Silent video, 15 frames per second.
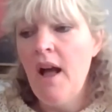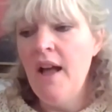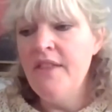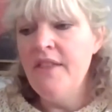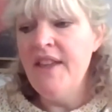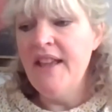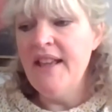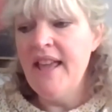I
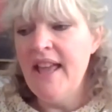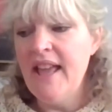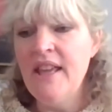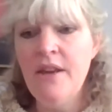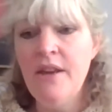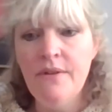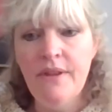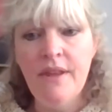think
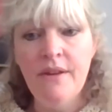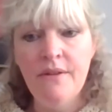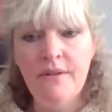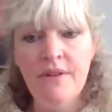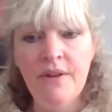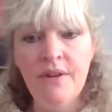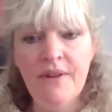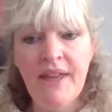
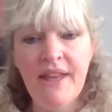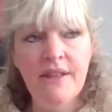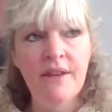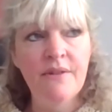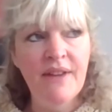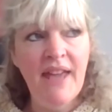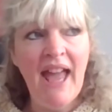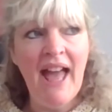
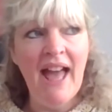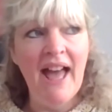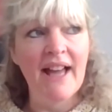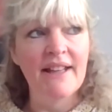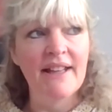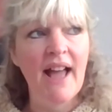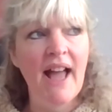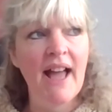you
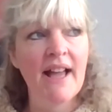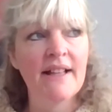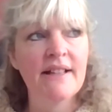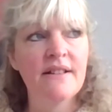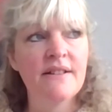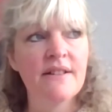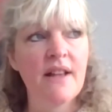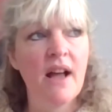can,
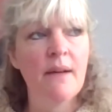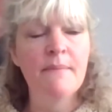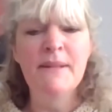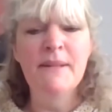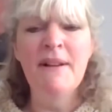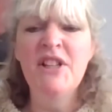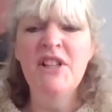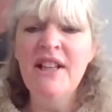and
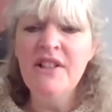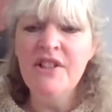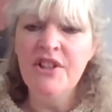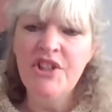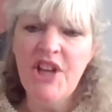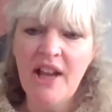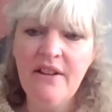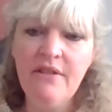especially
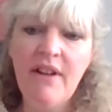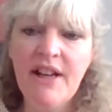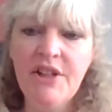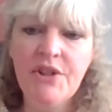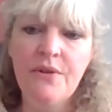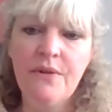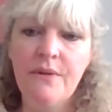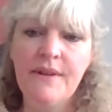
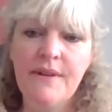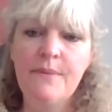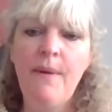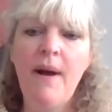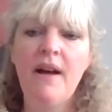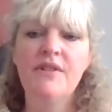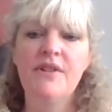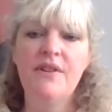intergenerational as
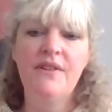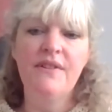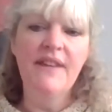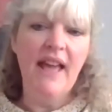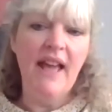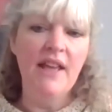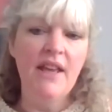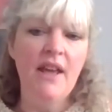well. So you
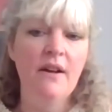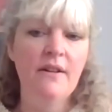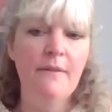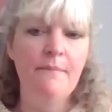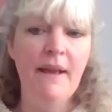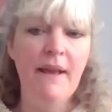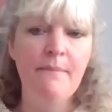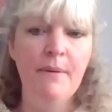get younger
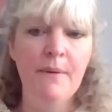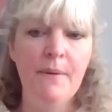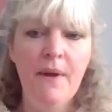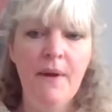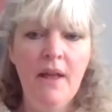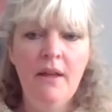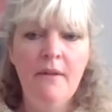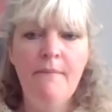people
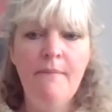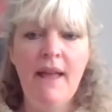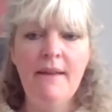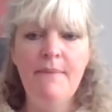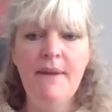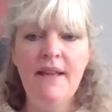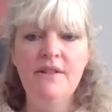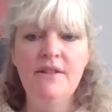
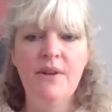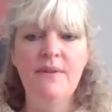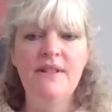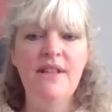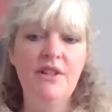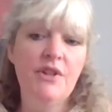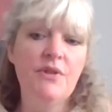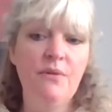maybe doing
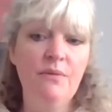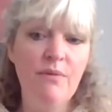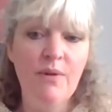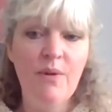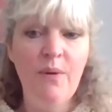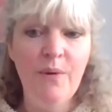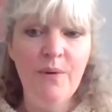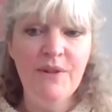digital
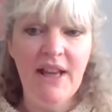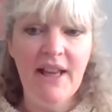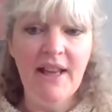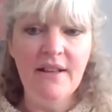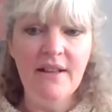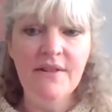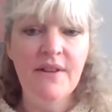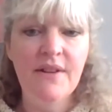
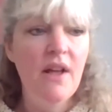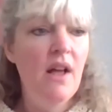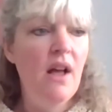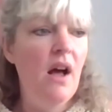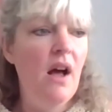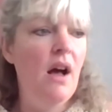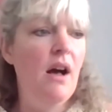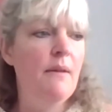recordings
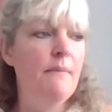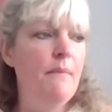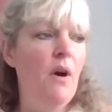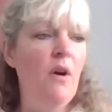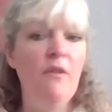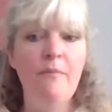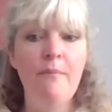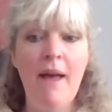
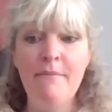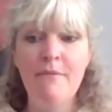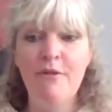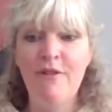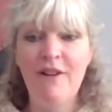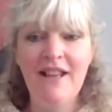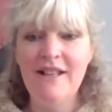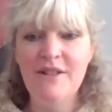of
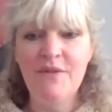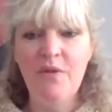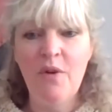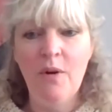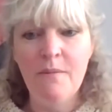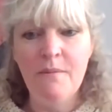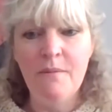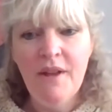memories
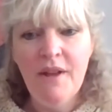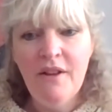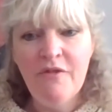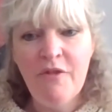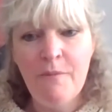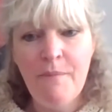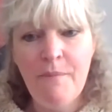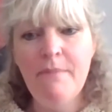from
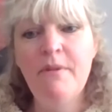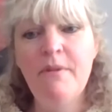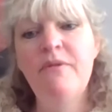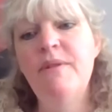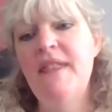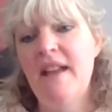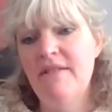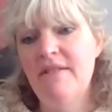people
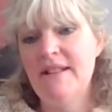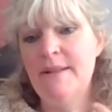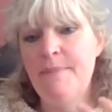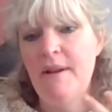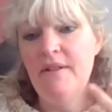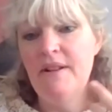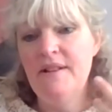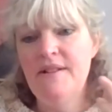with their
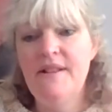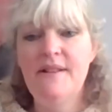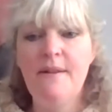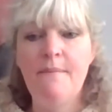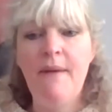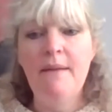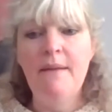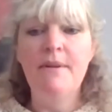experiences
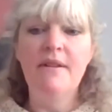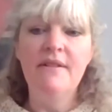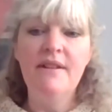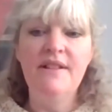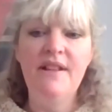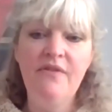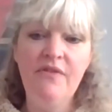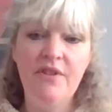that maybe are in
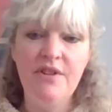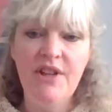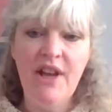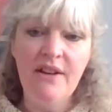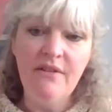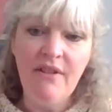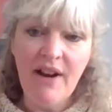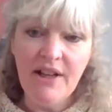a different
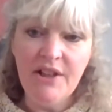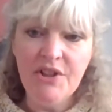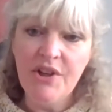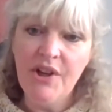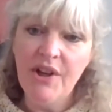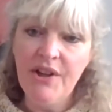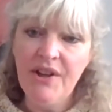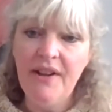
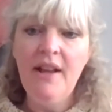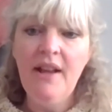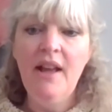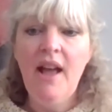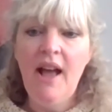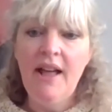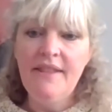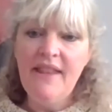generation,
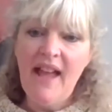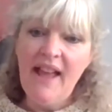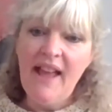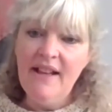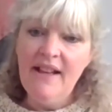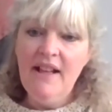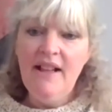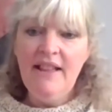and
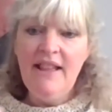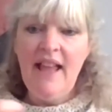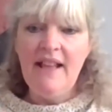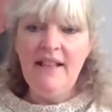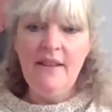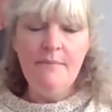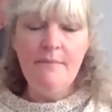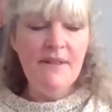then
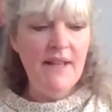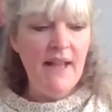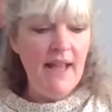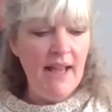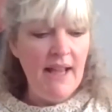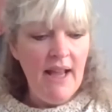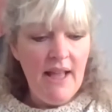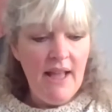letting them
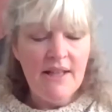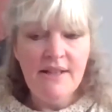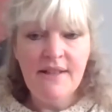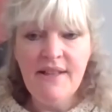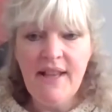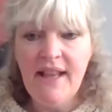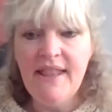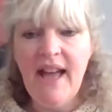see
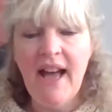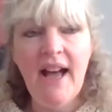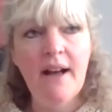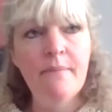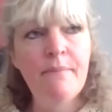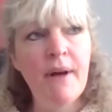that.